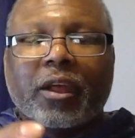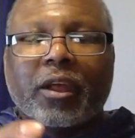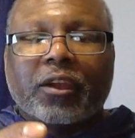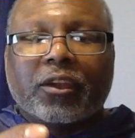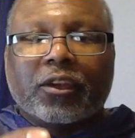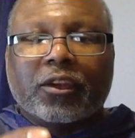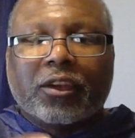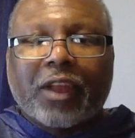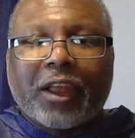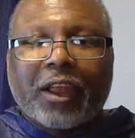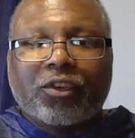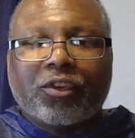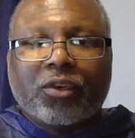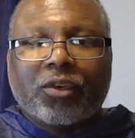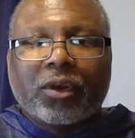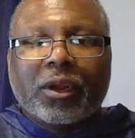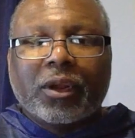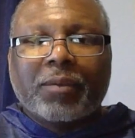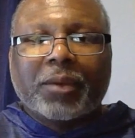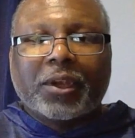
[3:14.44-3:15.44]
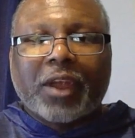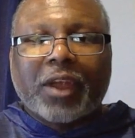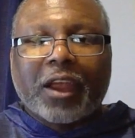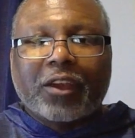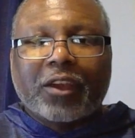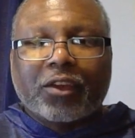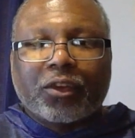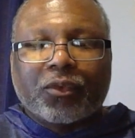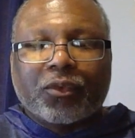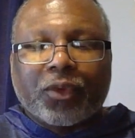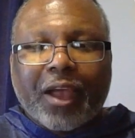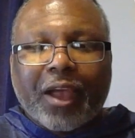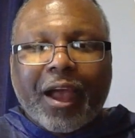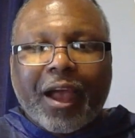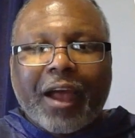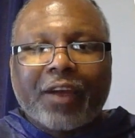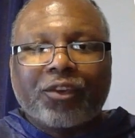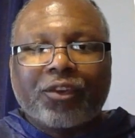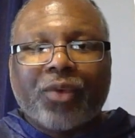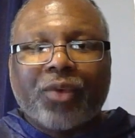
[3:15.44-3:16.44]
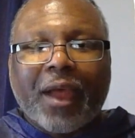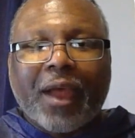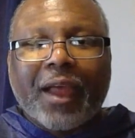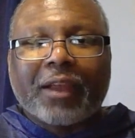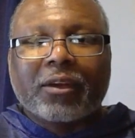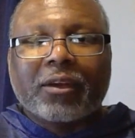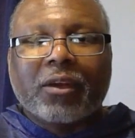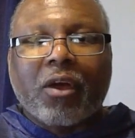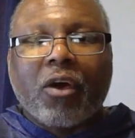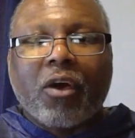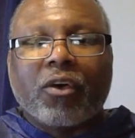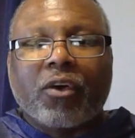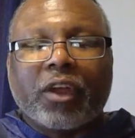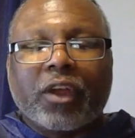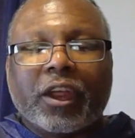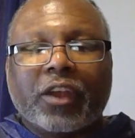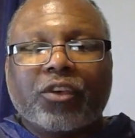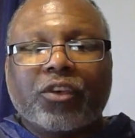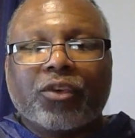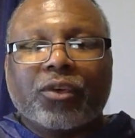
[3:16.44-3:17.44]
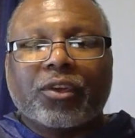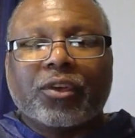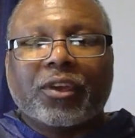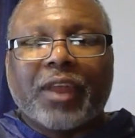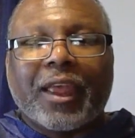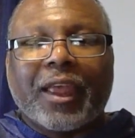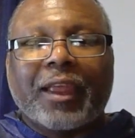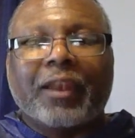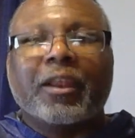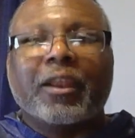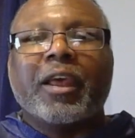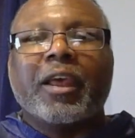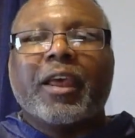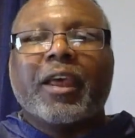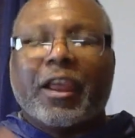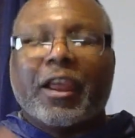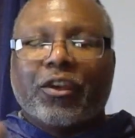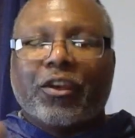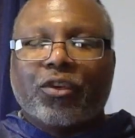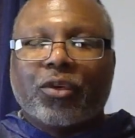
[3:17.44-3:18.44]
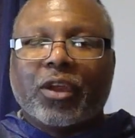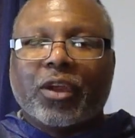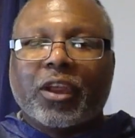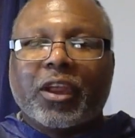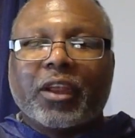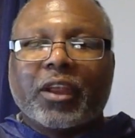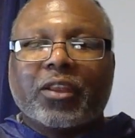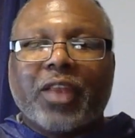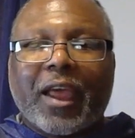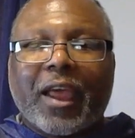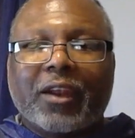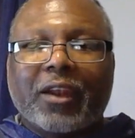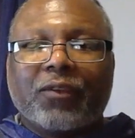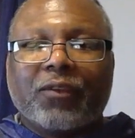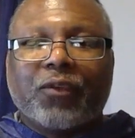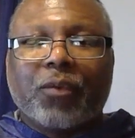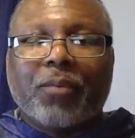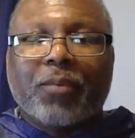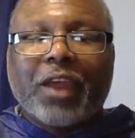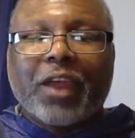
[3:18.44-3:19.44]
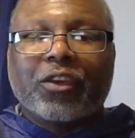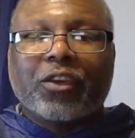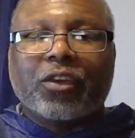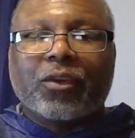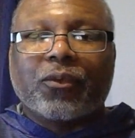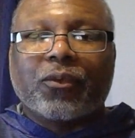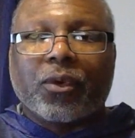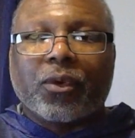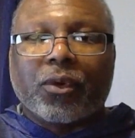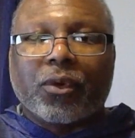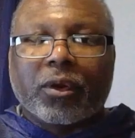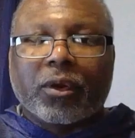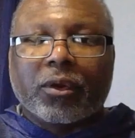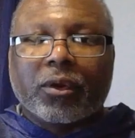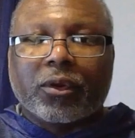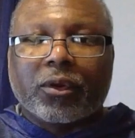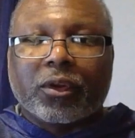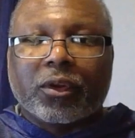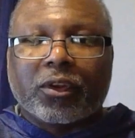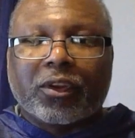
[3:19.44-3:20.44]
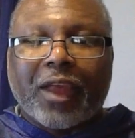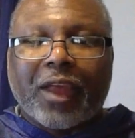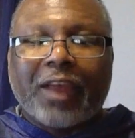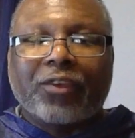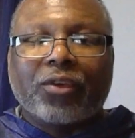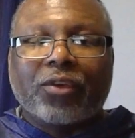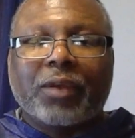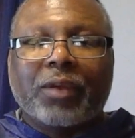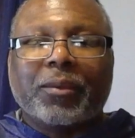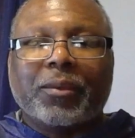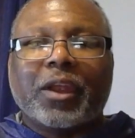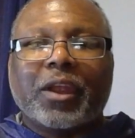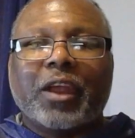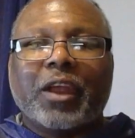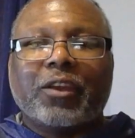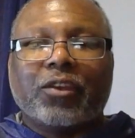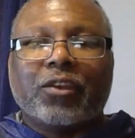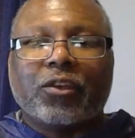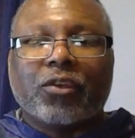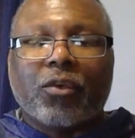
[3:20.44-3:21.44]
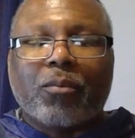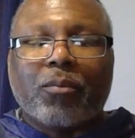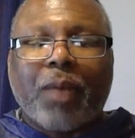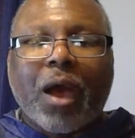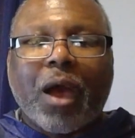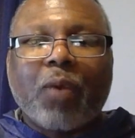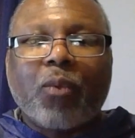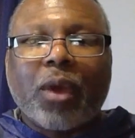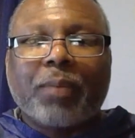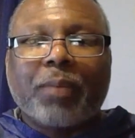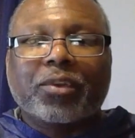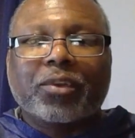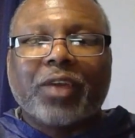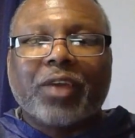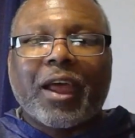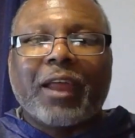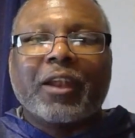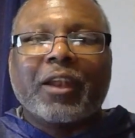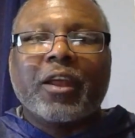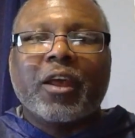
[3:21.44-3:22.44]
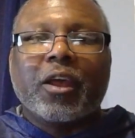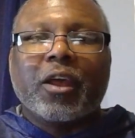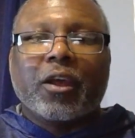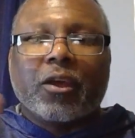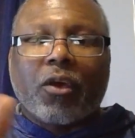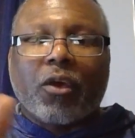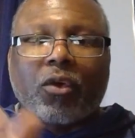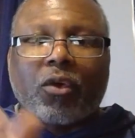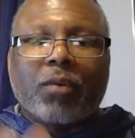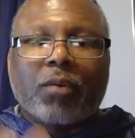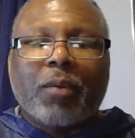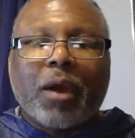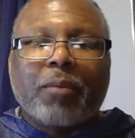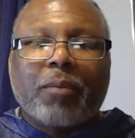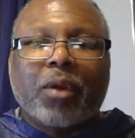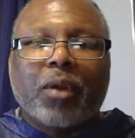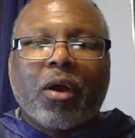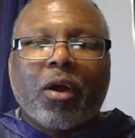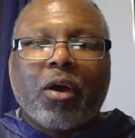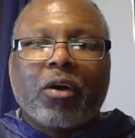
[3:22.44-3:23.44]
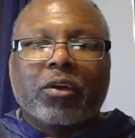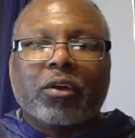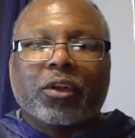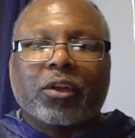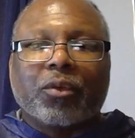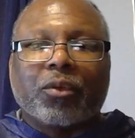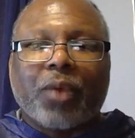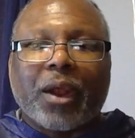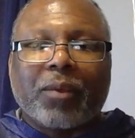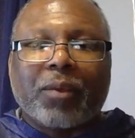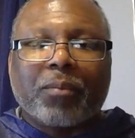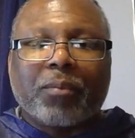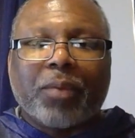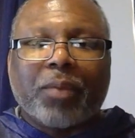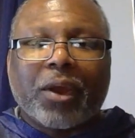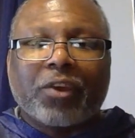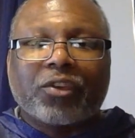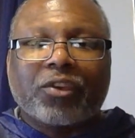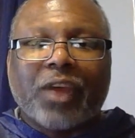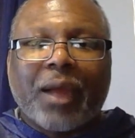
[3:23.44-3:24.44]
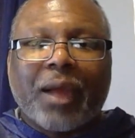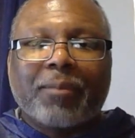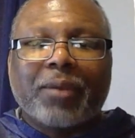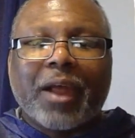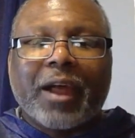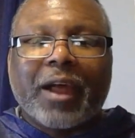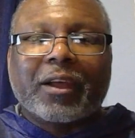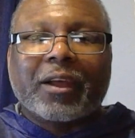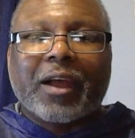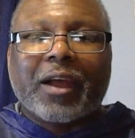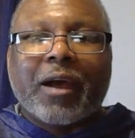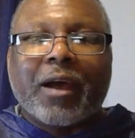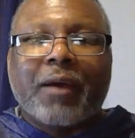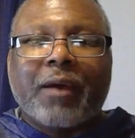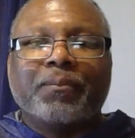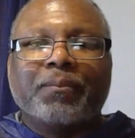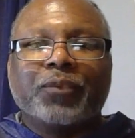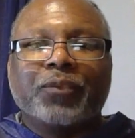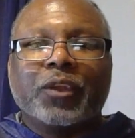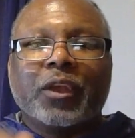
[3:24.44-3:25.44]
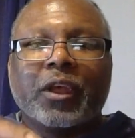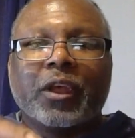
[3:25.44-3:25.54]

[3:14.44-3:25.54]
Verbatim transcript: statute of limitations for contract law in your state, and you can get that information for statute of limitations on my website. Go to my blog, thecreditrepairshop.com.